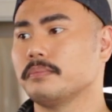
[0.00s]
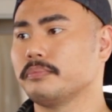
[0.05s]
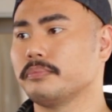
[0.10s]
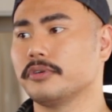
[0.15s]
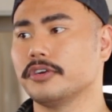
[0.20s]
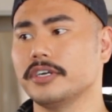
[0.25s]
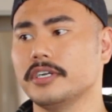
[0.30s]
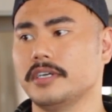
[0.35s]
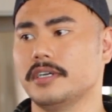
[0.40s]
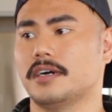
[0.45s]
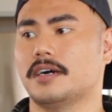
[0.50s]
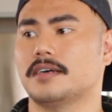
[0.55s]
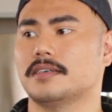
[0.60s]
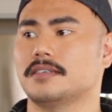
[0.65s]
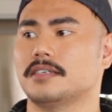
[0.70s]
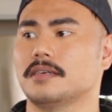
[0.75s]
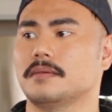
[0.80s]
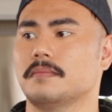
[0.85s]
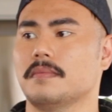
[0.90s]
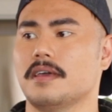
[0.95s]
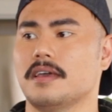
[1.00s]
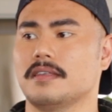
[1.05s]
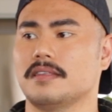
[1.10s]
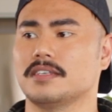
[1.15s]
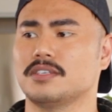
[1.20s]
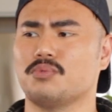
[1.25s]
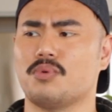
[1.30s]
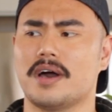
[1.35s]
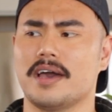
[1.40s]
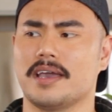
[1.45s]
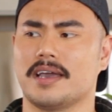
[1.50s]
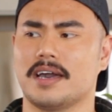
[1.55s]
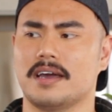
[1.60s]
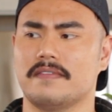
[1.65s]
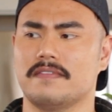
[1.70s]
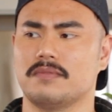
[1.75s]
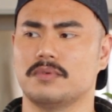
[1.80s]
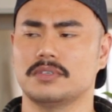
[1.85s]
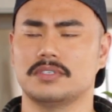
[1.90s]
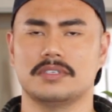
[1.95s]
pretty awesome, and that's why I
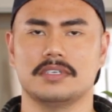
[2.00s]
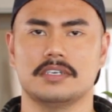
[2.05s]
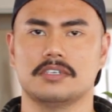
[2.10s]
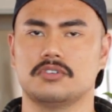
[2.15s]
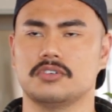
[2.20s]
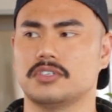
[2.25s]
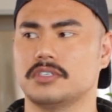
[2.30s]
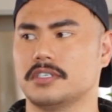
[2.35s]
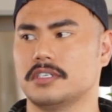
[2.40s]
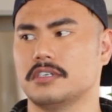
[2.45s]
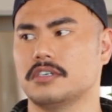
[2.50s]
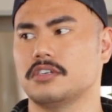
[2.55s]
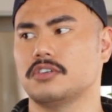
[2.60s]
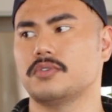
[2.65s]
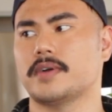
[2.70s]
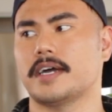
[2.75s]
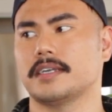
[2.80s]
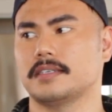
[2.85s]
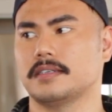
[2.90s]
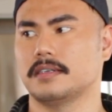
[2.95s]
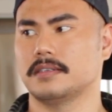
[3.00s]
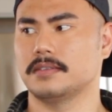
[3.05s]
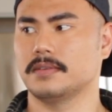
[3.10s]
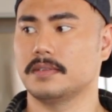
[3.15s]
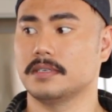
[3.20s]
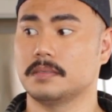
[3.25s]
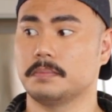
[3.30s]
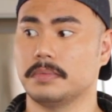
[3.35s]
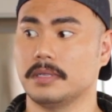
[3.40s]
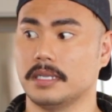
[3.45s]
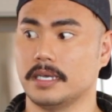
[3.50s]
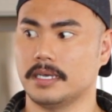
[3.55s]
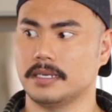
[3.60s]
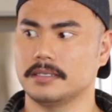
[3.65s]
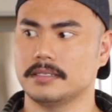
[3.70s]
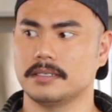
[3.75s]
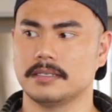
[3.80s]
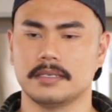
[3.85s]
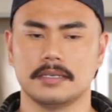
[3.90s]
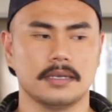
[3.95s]
kind of was interested and attracted into this
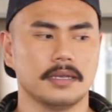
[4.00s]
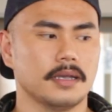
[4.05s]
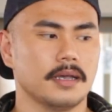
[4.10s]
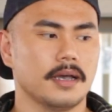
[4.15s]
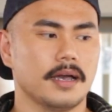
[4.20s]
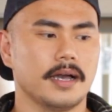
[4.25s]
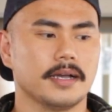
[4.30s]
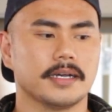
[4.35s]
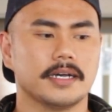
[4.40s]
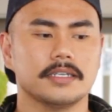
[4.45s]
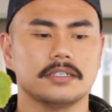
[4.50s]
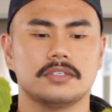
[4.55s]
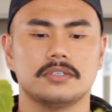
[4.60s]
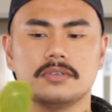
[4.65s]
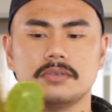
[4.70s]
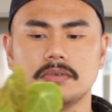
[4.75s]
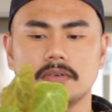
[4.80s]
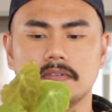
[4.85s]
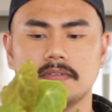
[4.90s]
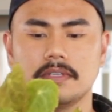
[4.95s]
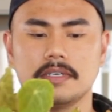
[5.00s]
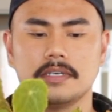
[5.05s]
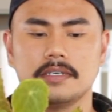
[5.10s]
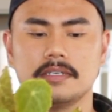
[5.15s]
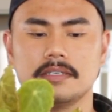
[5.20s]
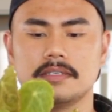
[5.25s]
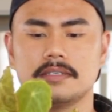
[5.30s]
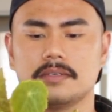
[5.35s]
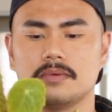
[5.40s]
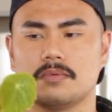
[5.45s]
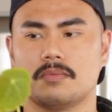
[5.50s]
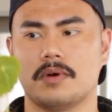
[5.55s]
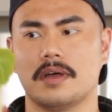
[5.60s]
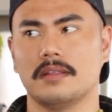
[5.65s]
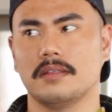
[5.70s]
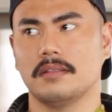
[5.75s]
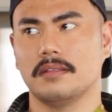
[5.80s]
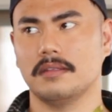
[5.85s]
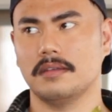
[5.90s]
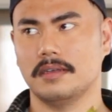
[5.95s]
plant. I got 2 of these.
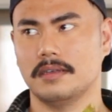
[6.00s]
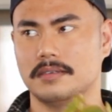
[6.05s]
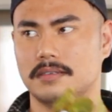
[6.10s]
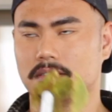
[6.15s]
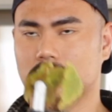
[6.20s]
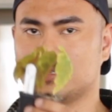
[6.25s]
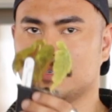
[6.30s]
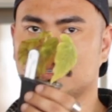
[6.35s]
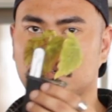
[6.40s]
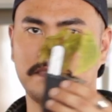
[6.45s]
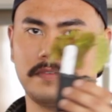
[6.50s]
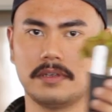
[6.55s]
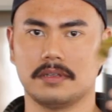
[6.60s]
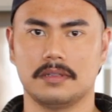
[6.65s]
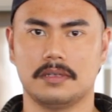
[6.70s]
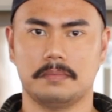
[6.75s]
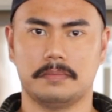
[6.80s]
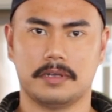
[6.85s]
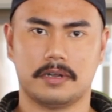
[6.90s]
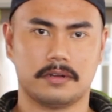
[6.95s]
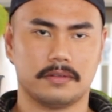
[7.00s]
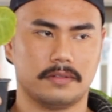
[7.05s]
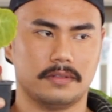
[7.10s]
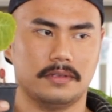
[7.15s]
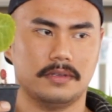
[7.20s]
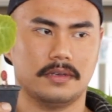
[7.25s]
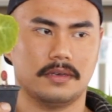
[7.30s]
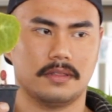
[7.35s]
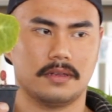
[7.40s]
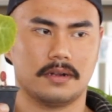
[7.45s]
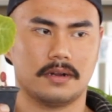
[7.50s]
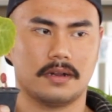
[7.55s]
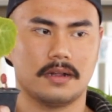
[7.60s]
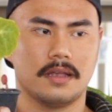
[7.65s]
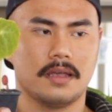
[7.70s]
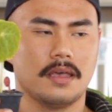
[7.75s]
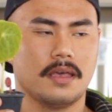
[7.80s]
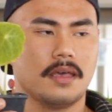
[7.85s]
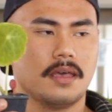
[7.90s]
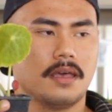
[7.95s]
One is significantly bigger than the other,
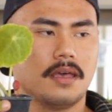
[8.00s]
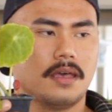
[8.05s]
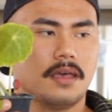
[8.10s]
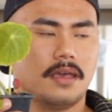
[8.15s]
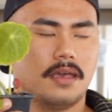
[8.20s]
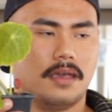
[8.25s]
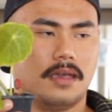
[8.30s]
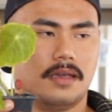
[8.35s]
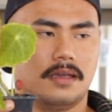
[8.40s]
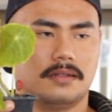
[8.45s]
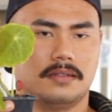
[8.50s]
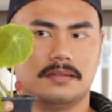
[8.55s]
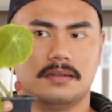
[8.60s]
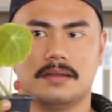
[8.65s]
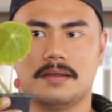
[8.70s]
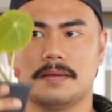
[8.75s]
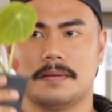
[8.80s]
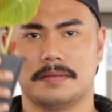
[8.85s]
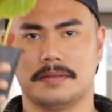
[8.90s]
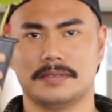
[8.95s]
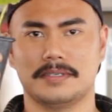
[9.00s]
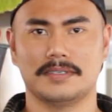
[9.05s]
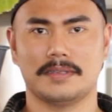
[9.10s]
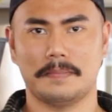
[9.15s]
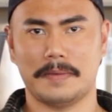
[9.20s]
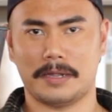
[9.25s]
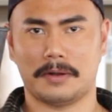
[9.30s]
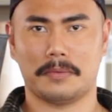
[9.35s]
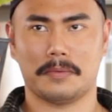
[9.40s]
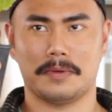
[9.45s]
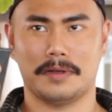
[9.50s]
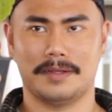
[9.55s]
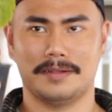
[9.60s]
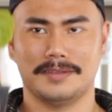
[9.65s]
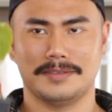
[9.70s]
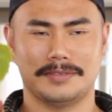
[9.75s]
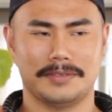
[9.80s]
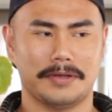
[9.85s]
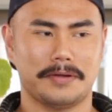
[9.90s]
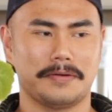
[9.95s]
and this is the better
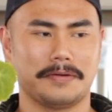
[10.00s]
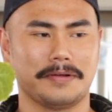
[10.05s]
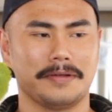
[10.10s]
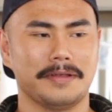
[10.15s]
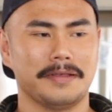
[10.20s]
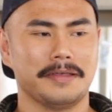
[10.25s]
one. So